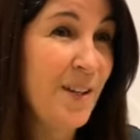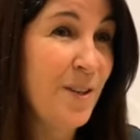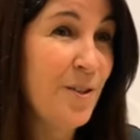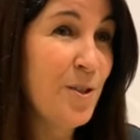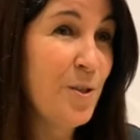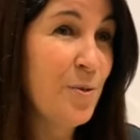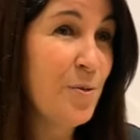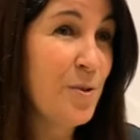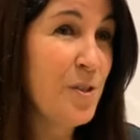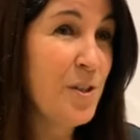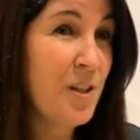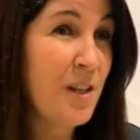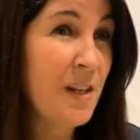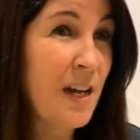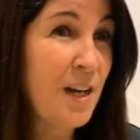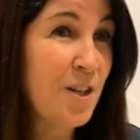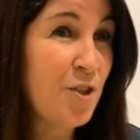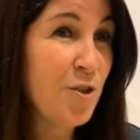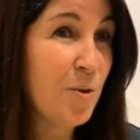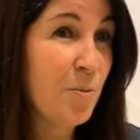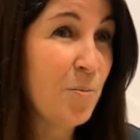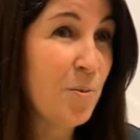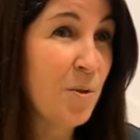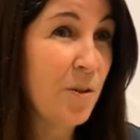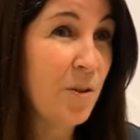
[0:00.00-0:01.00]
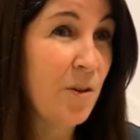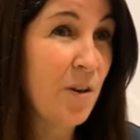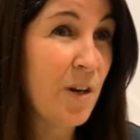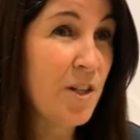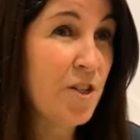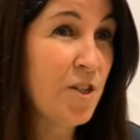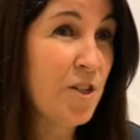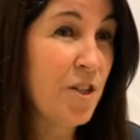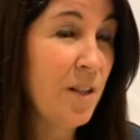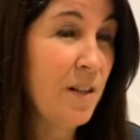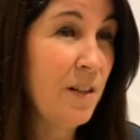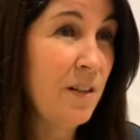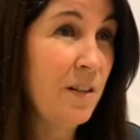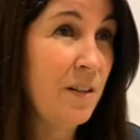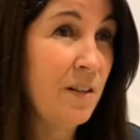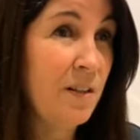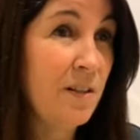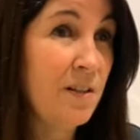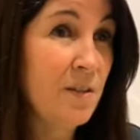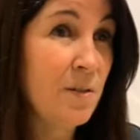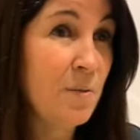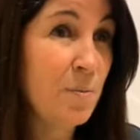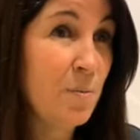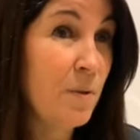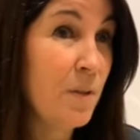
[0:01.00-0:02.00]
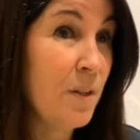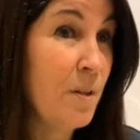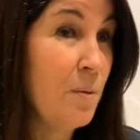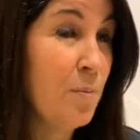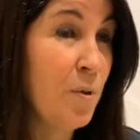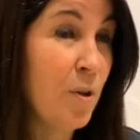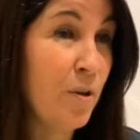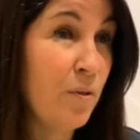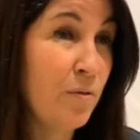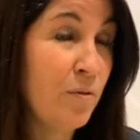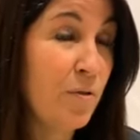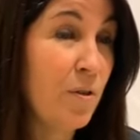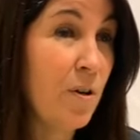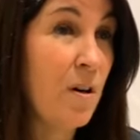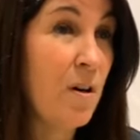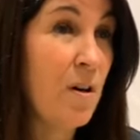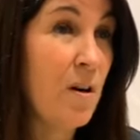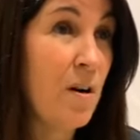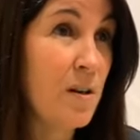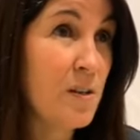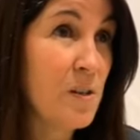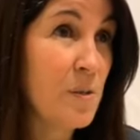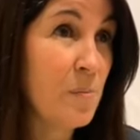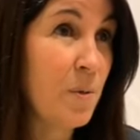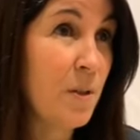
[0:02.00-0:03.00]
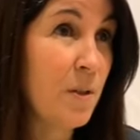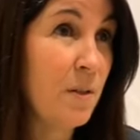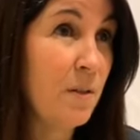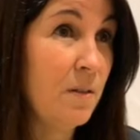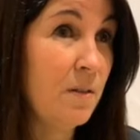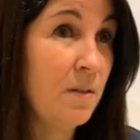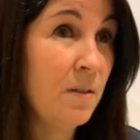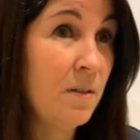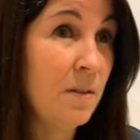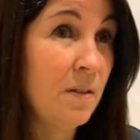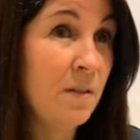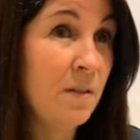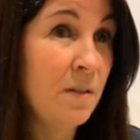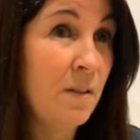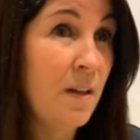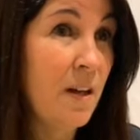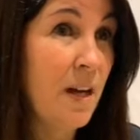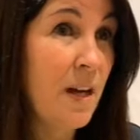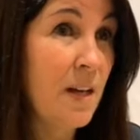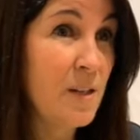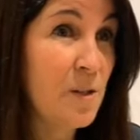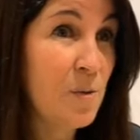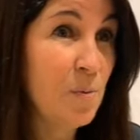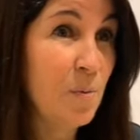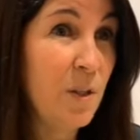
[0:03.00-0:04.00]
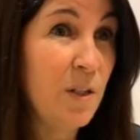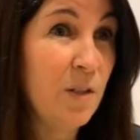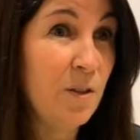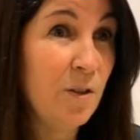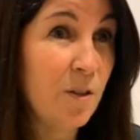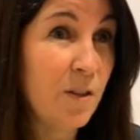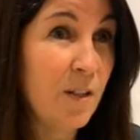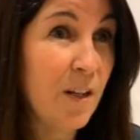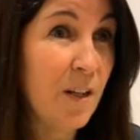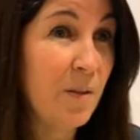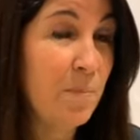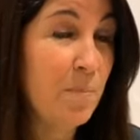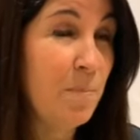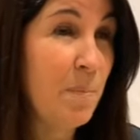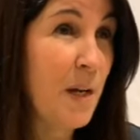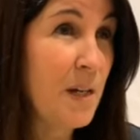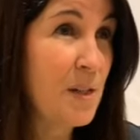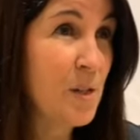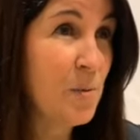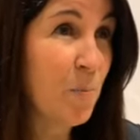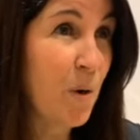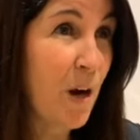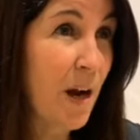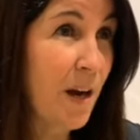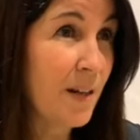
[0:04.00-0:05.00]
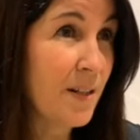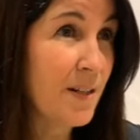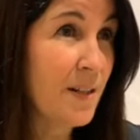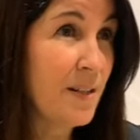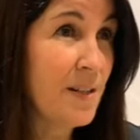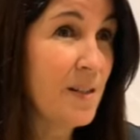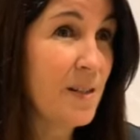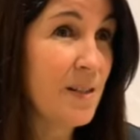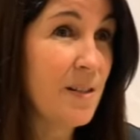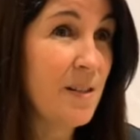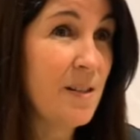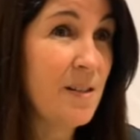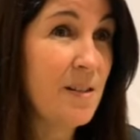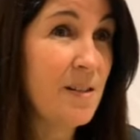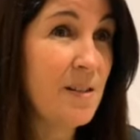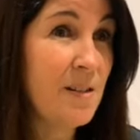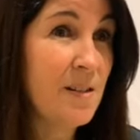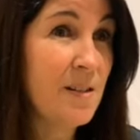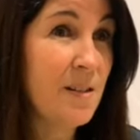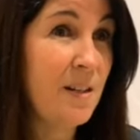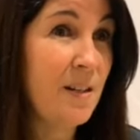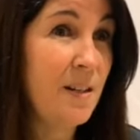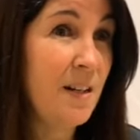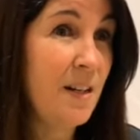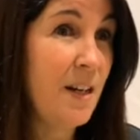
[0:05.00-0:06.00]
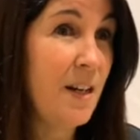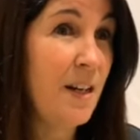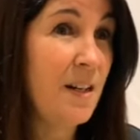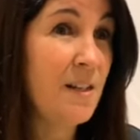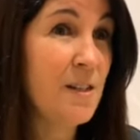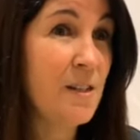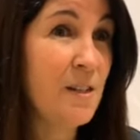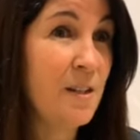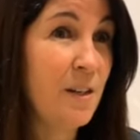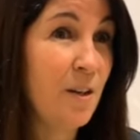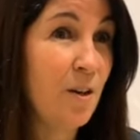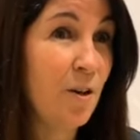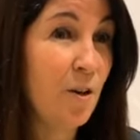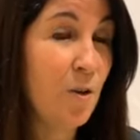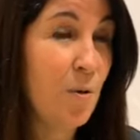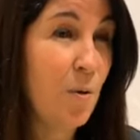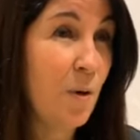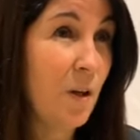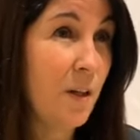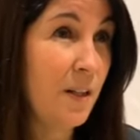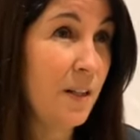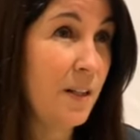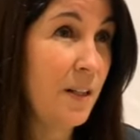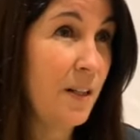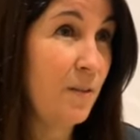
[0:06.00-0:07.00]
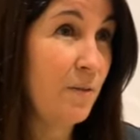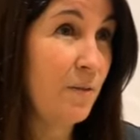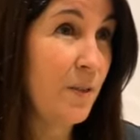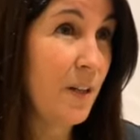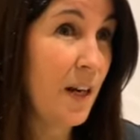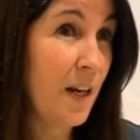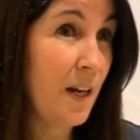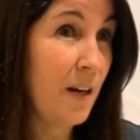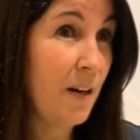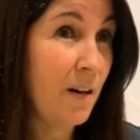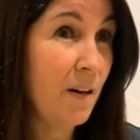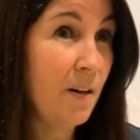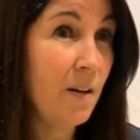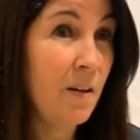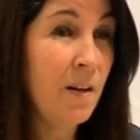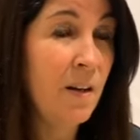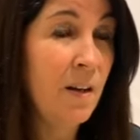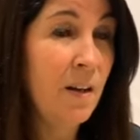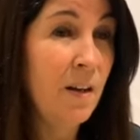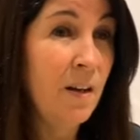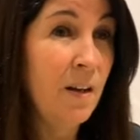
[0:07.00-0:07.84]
So it's a natural progression, and it's really important for our hospital as we look at best practices and enhancing our quality of care.